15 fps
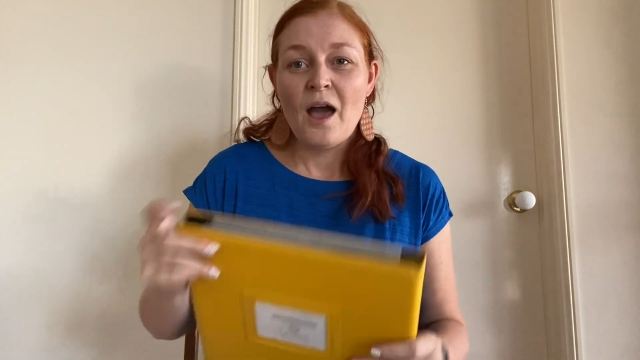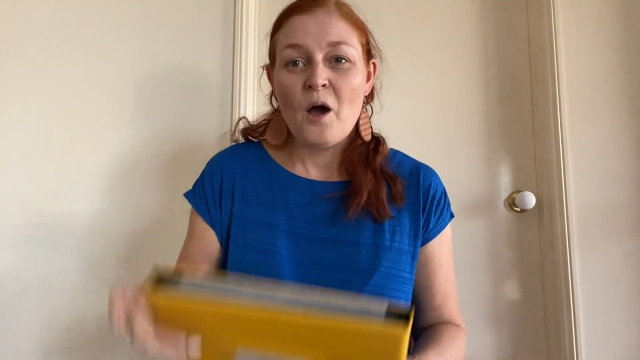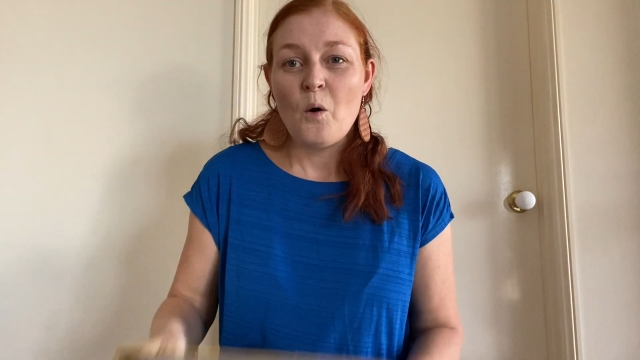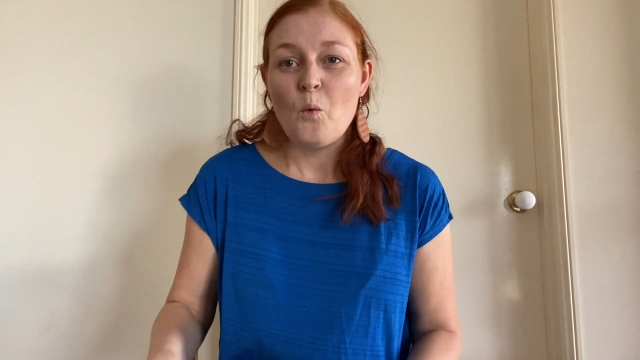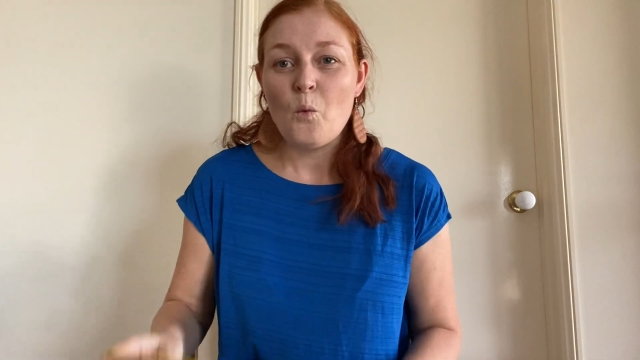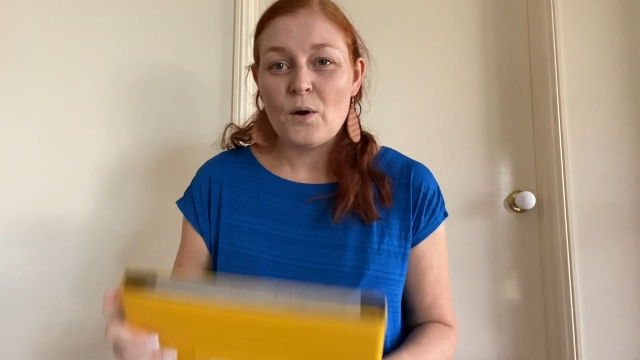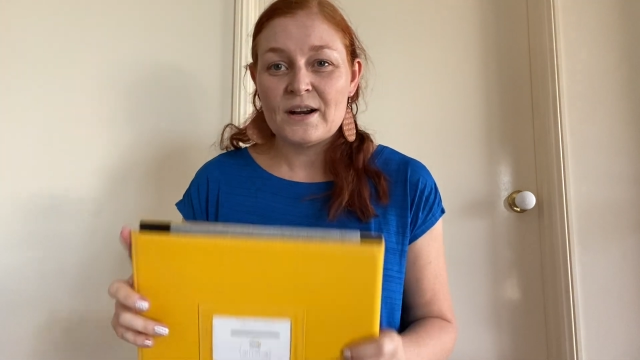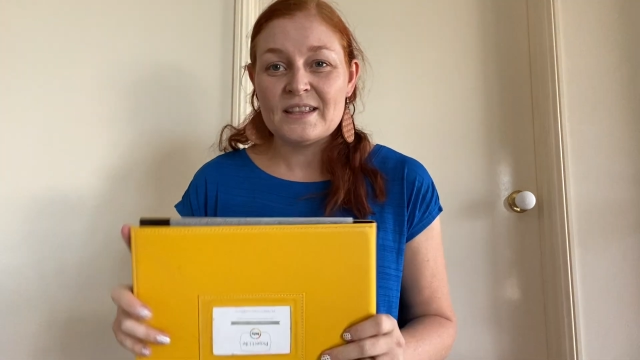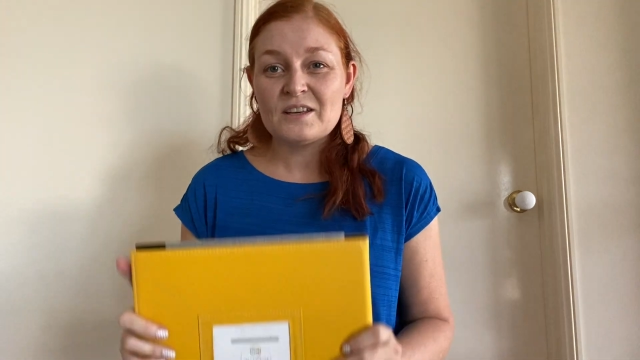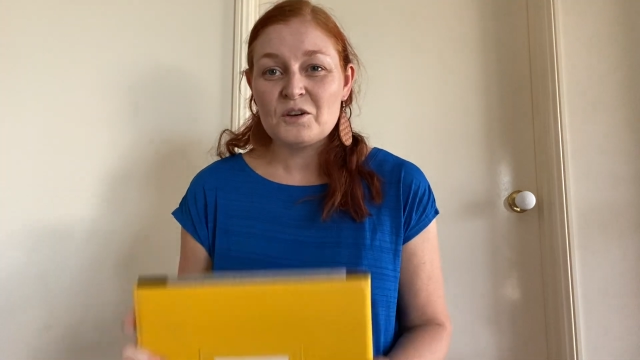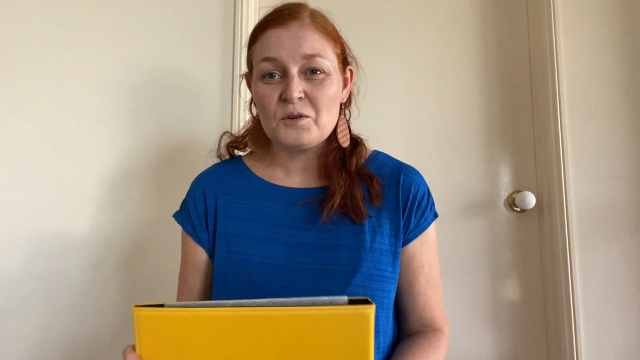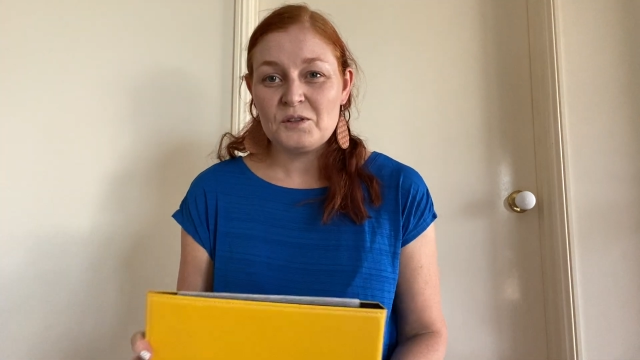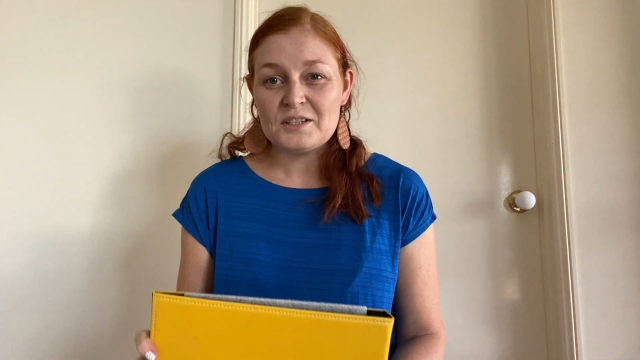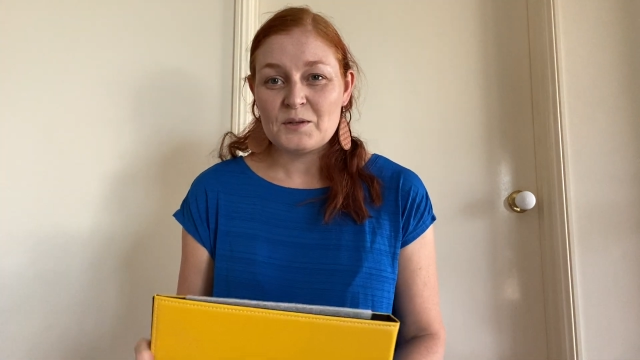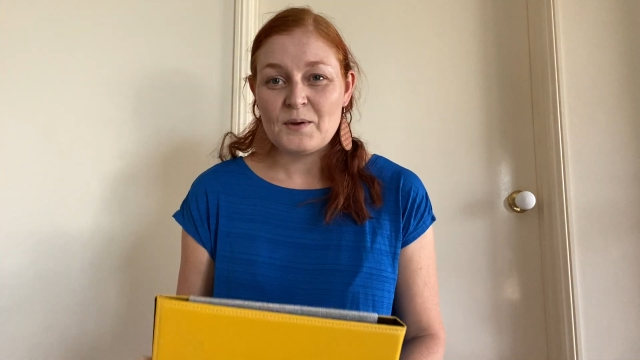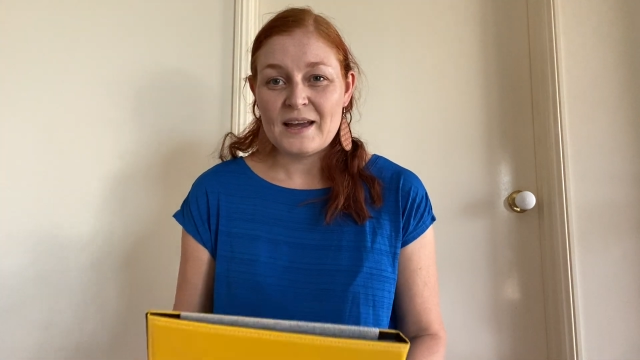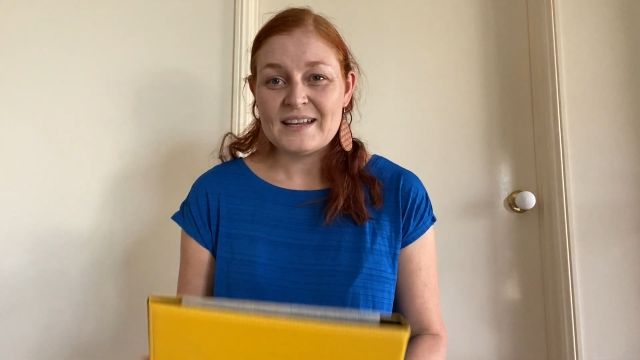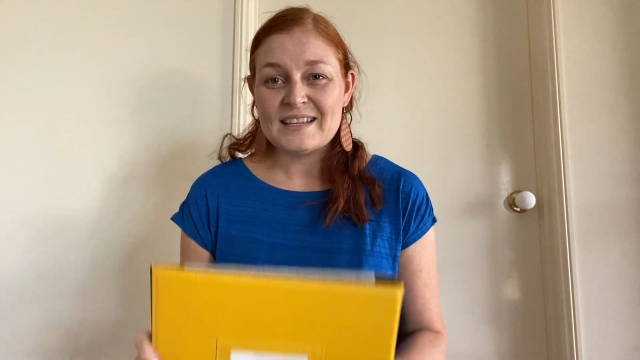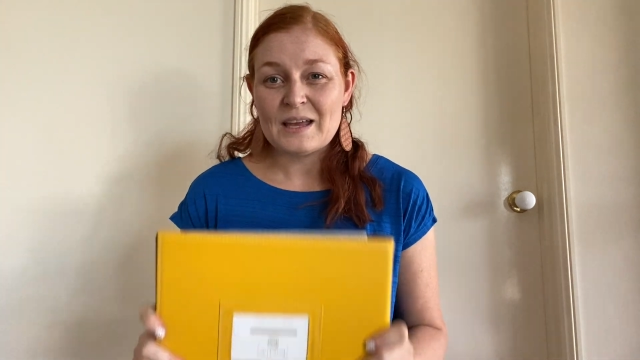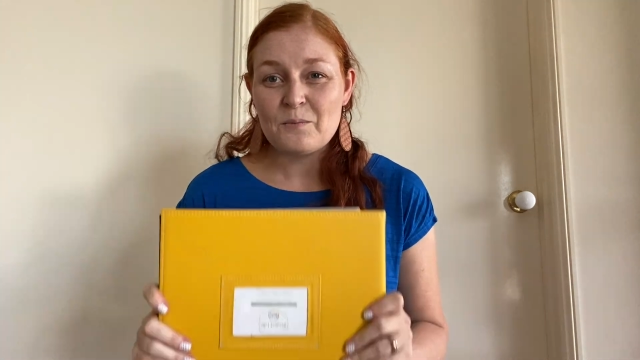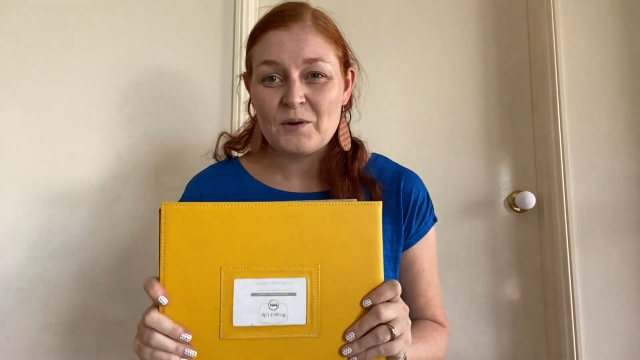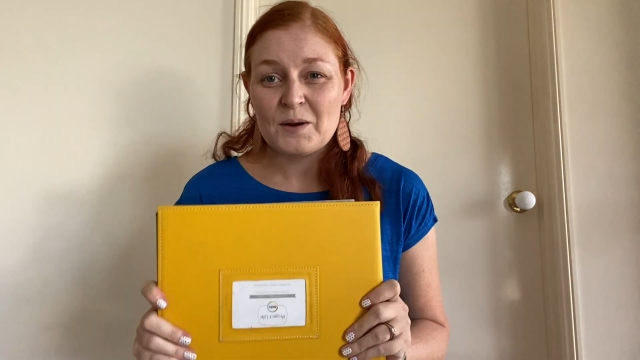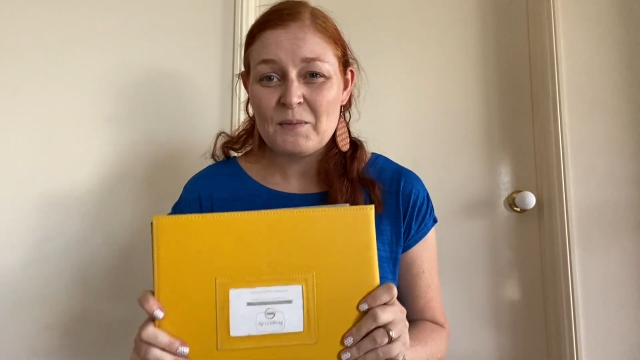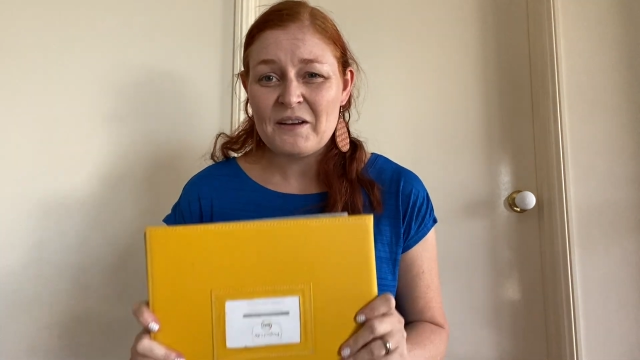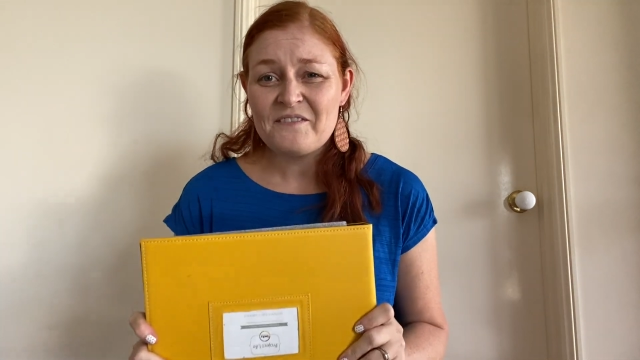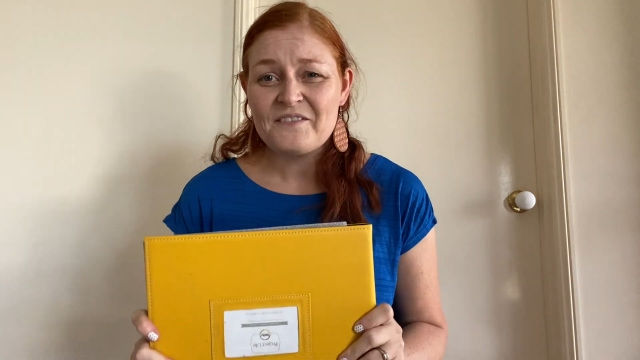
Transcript: One of the coolest ways and one of my